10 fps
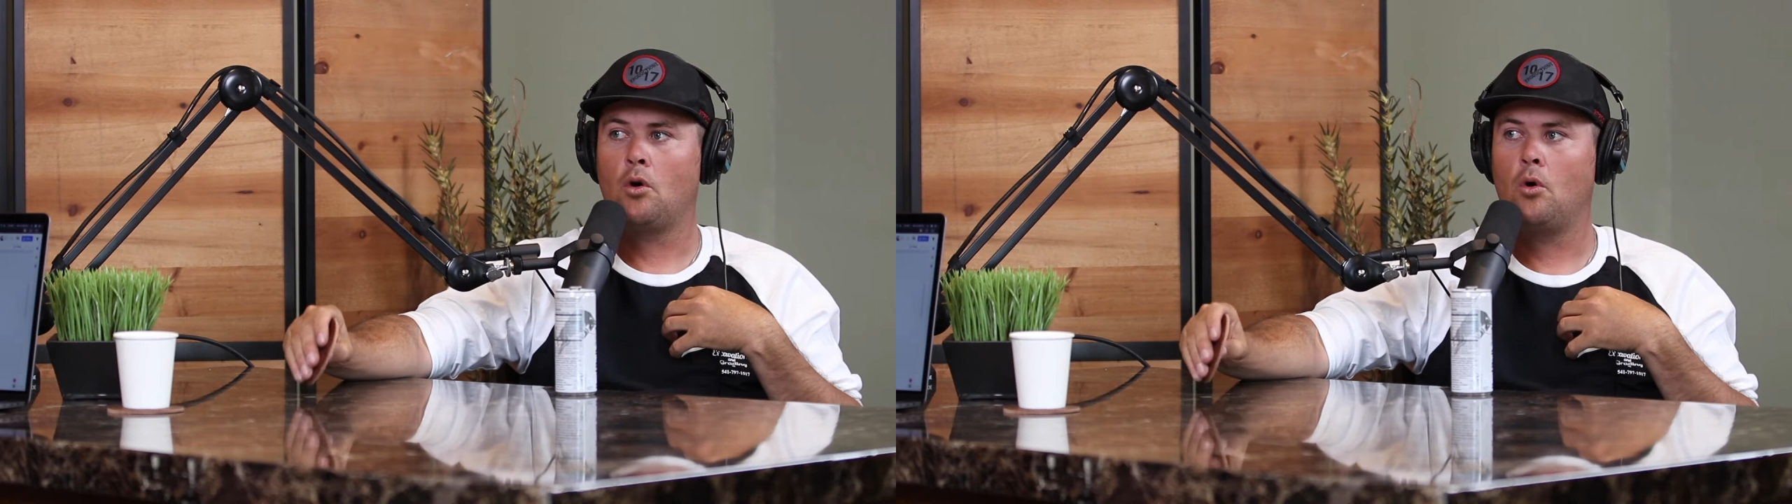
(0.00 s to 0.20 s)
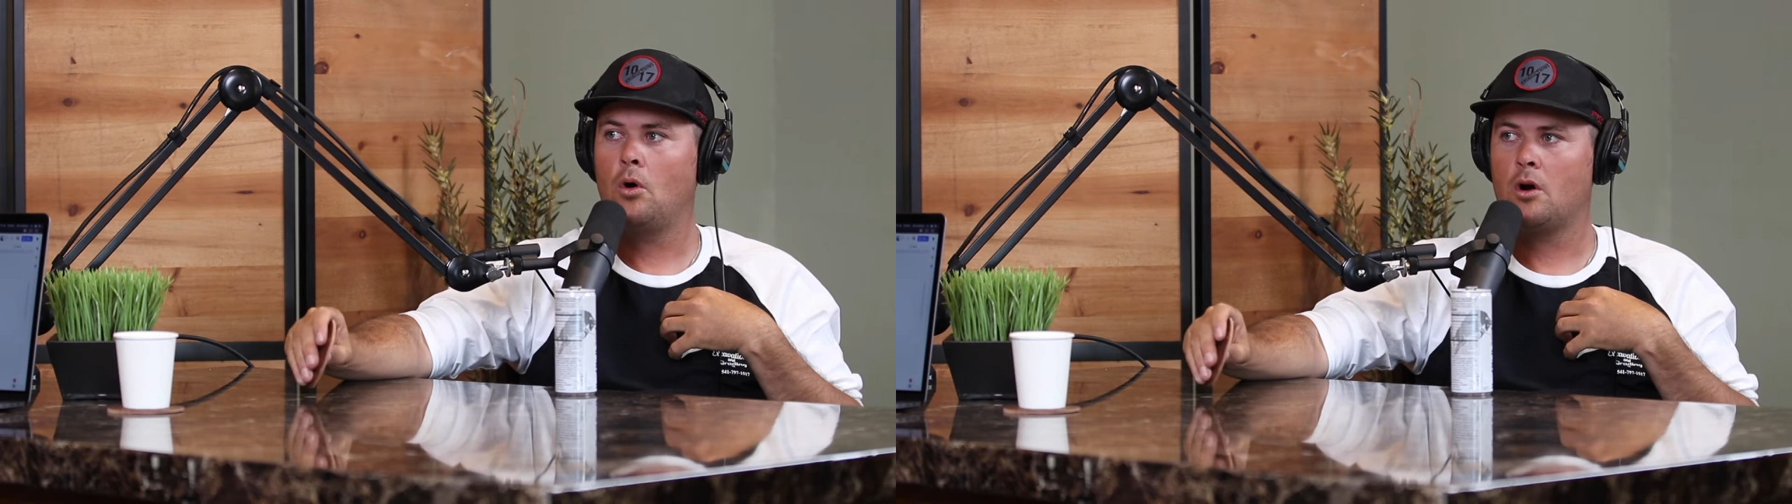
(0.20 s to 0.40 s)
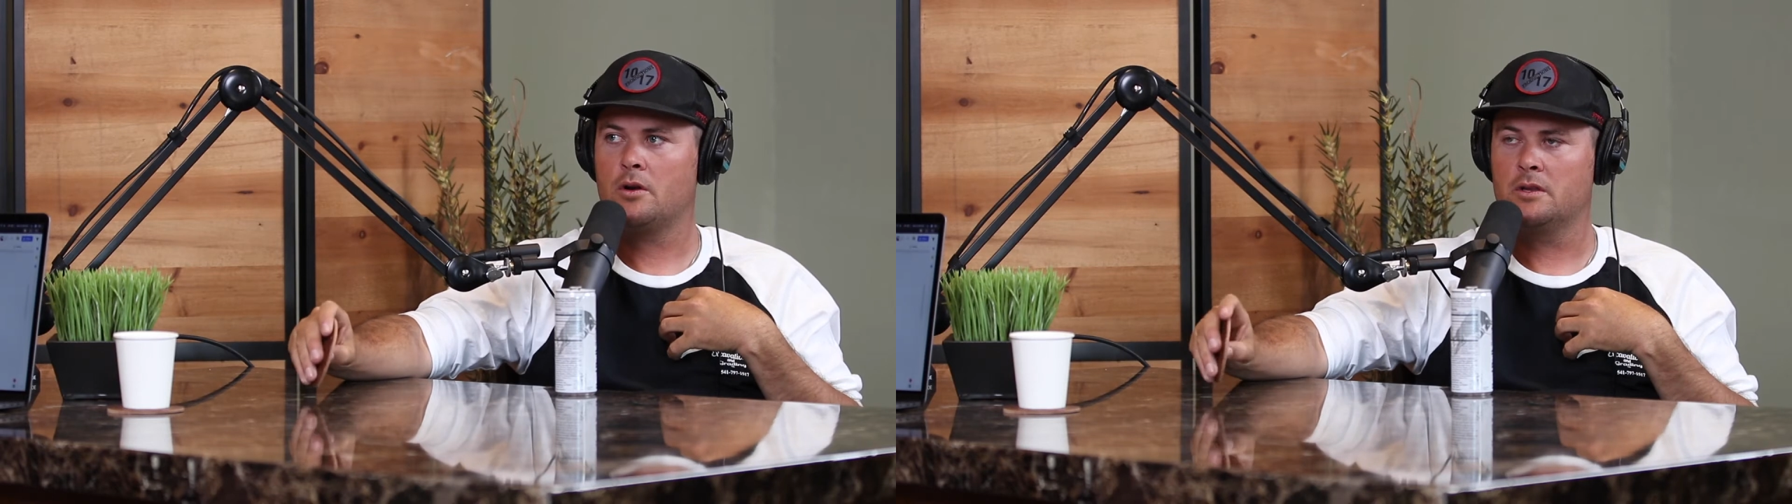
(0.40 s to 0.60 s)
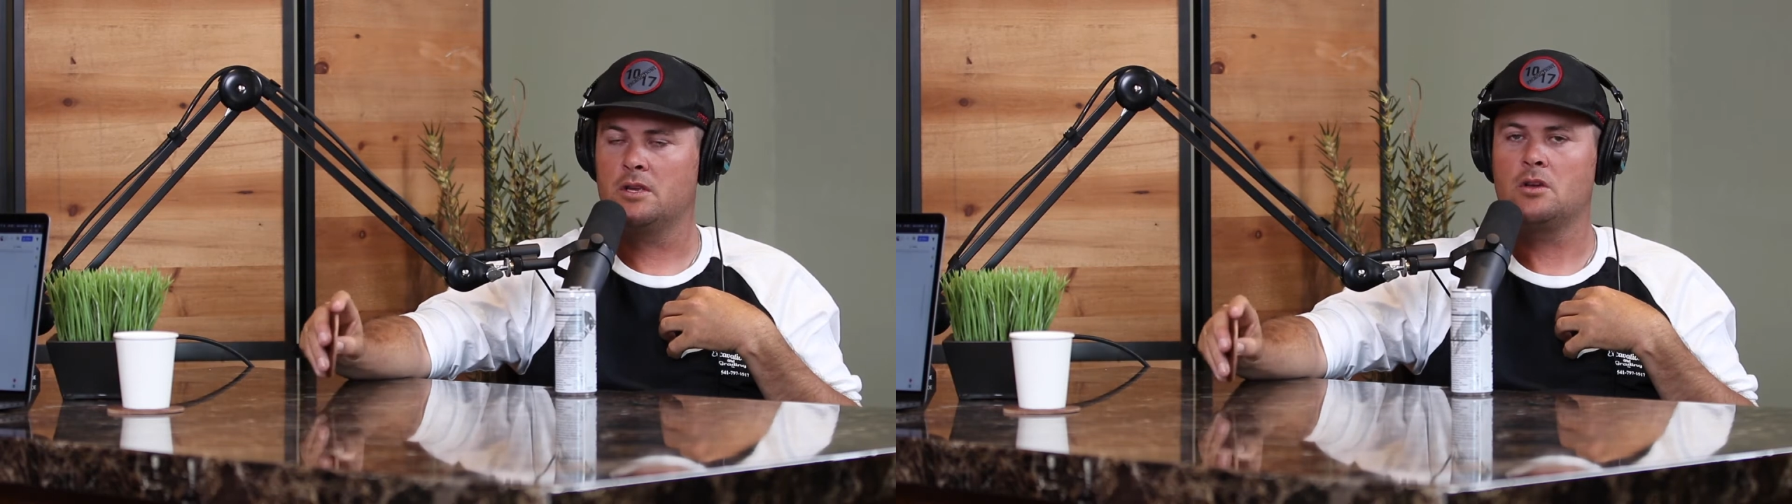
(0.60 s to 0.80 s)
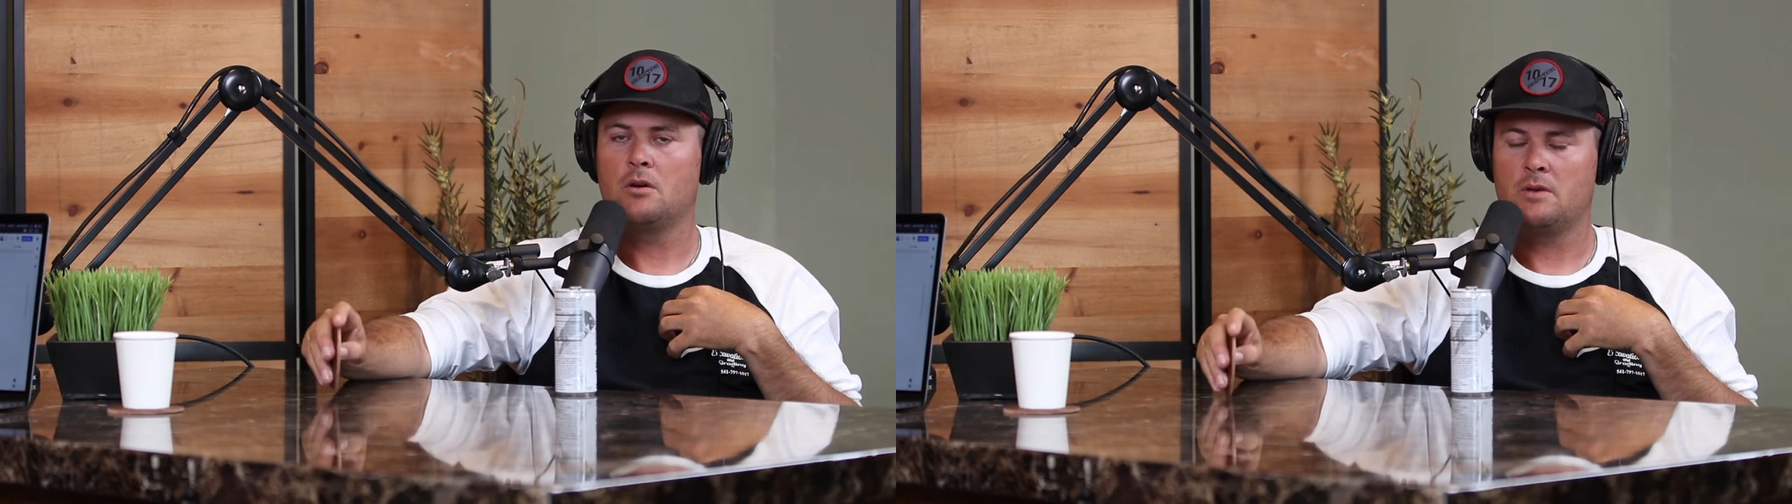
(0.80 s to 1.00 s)
wholeheartedly
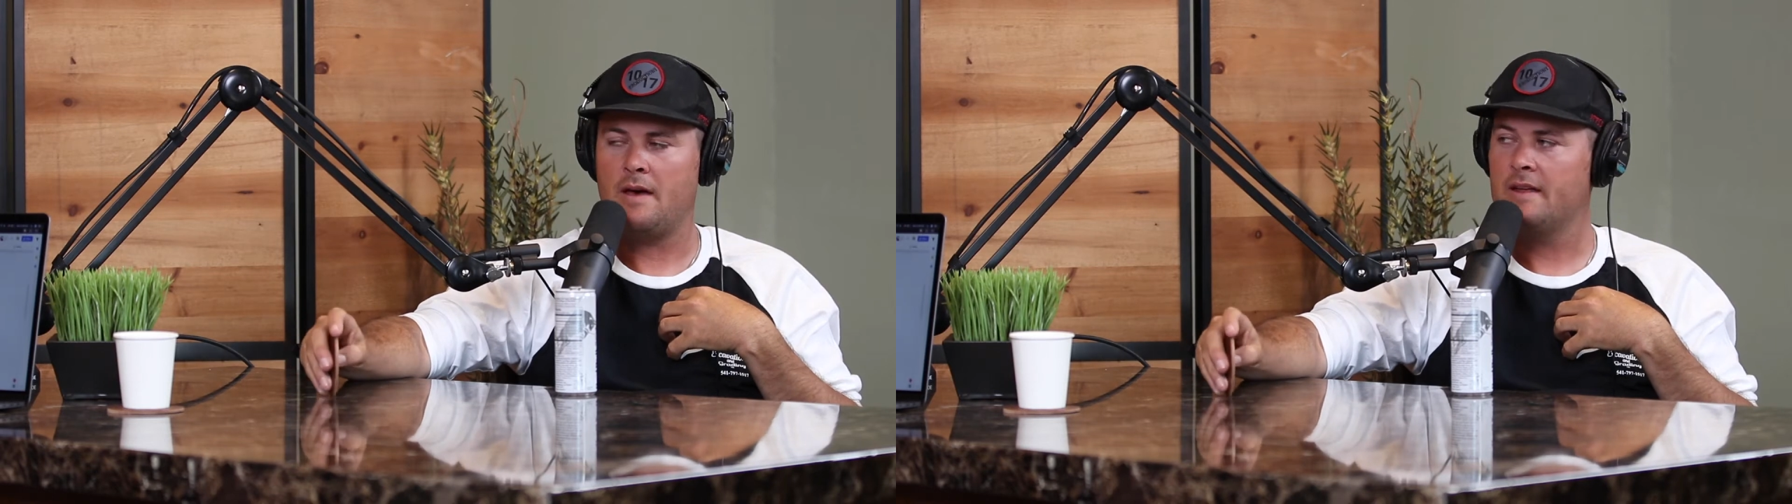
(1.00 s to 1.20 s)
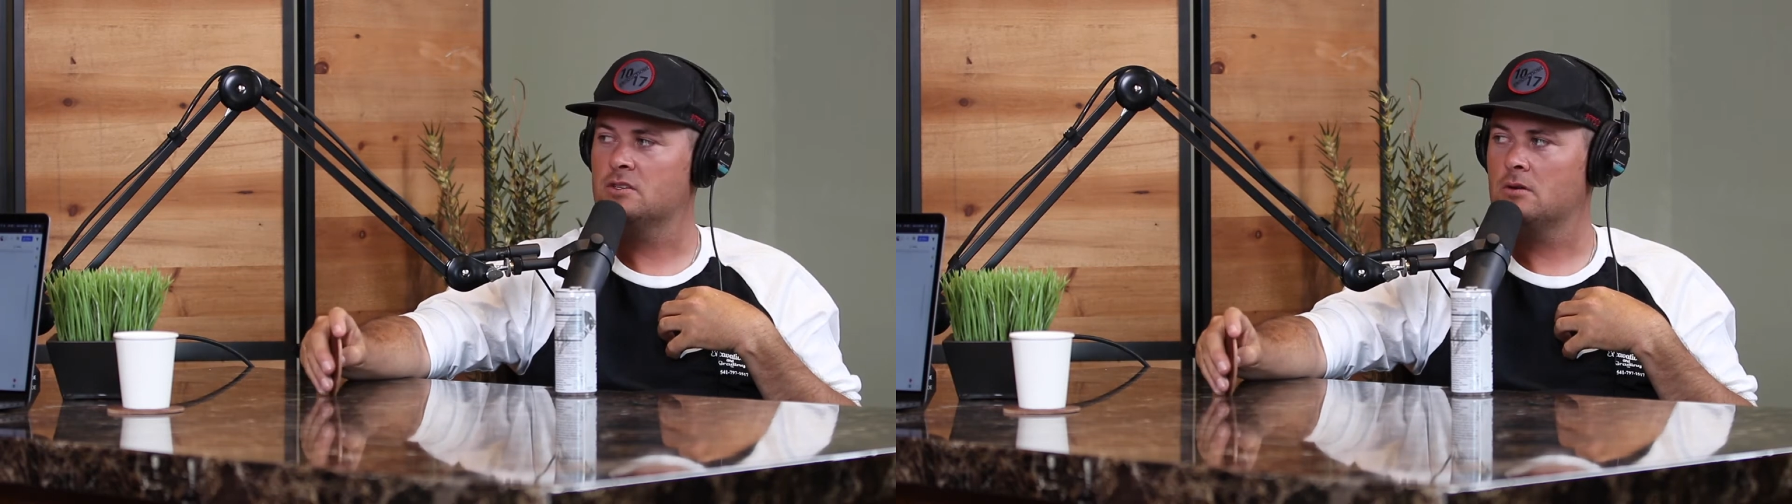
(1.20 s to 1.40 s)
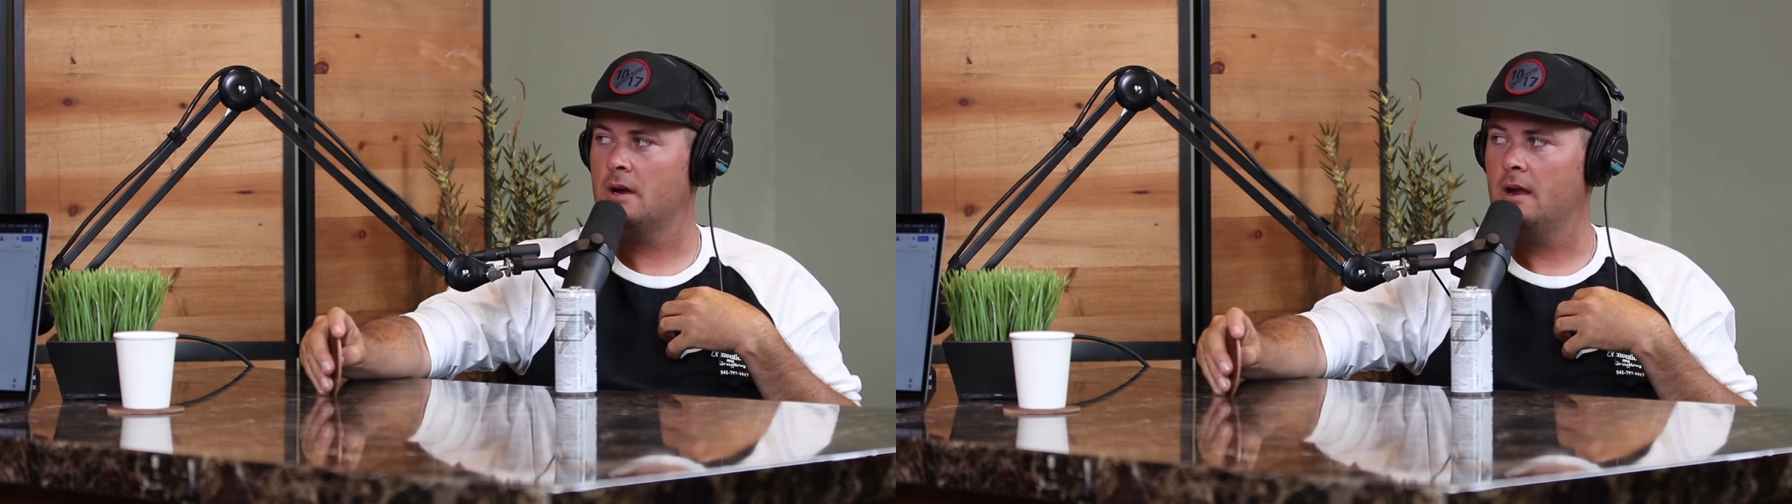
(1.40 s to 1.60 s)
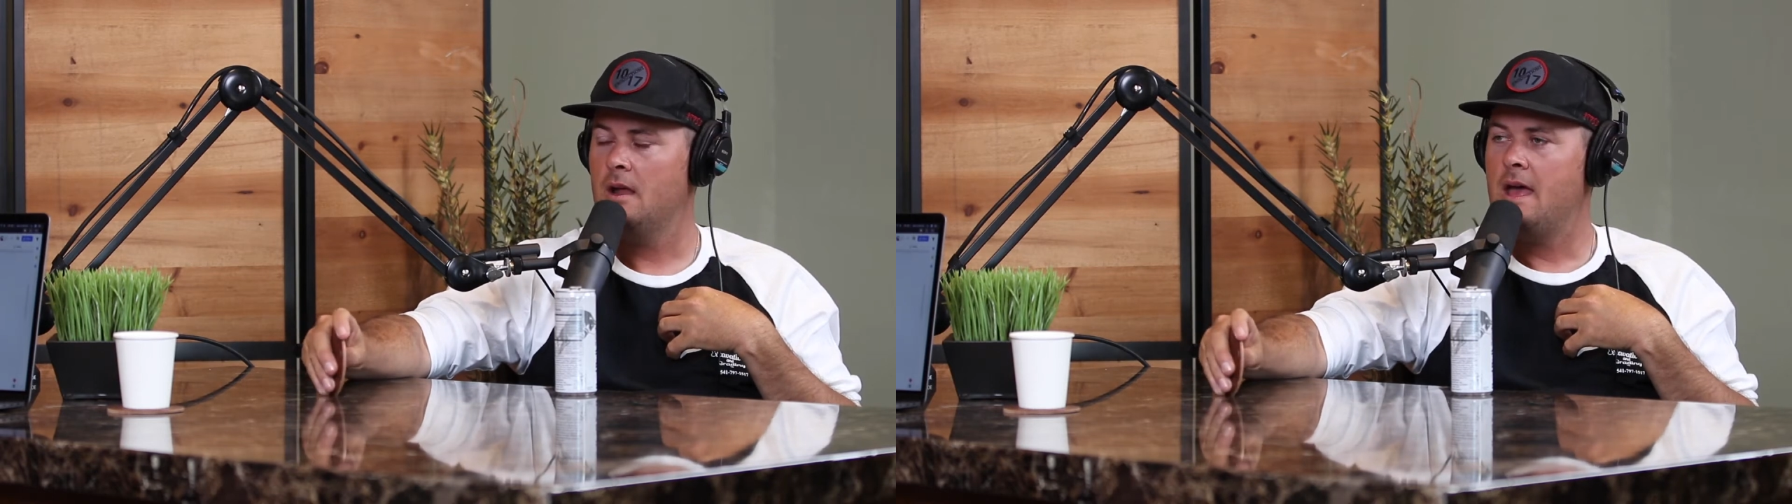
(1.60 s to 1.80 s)
and you go, yeah, that's great.